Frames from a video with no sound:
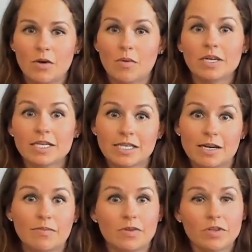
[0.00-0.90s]
One
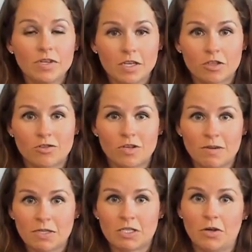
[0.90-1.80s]
example,
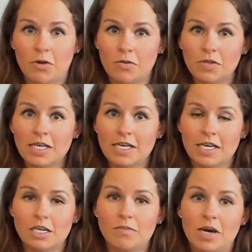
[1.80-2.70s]
Extreme is the only
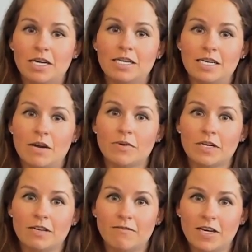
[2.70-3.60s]
independent
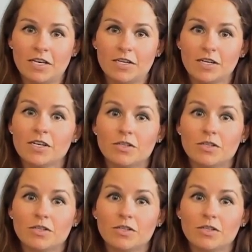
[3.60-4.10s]
networking vendor